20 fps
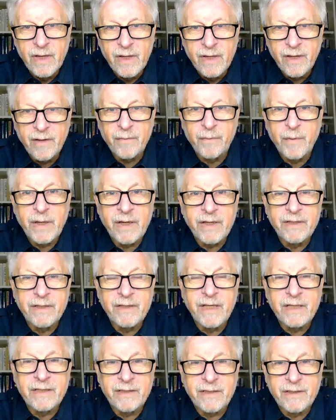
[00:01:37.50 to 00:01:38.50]
if we had
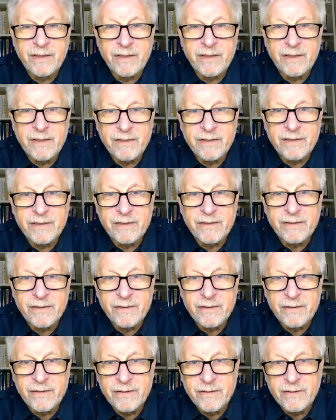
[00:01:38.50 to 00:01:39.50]
that
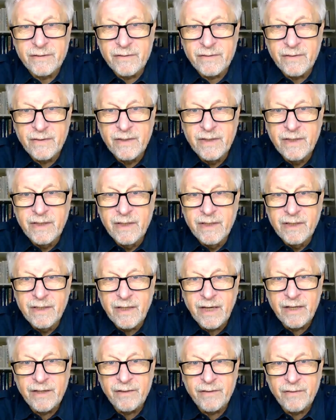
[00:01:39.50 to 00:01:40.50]
uh,
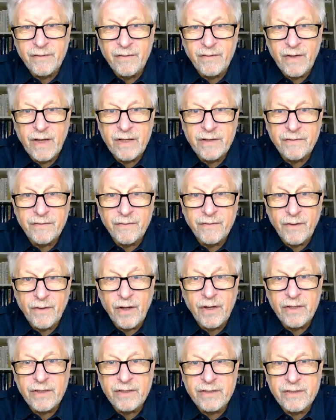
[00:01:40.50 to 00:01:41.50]
kind of life
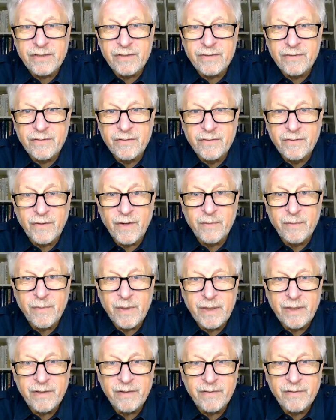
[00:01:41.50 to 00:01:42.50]
loss from
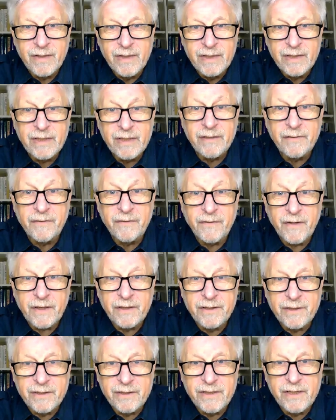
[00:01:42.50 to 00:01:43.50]
an
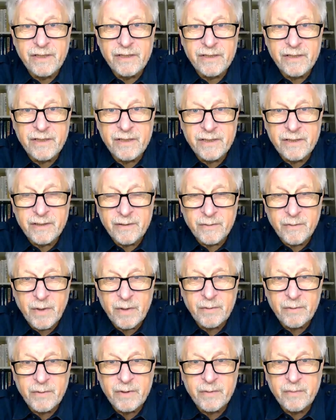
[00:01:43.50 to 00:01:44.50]
infectious disease, we
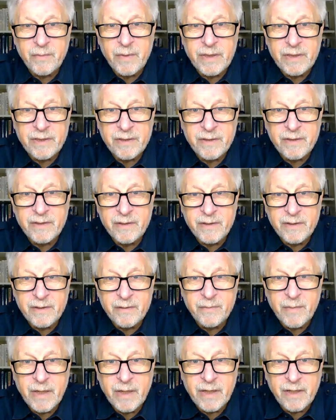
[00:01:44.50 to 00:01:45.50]
would be
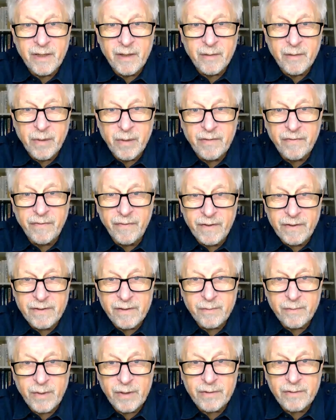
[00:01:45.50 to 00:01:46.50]
making a big fuss
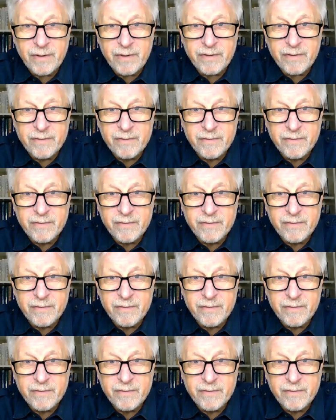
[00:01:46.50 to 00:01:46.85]
about it.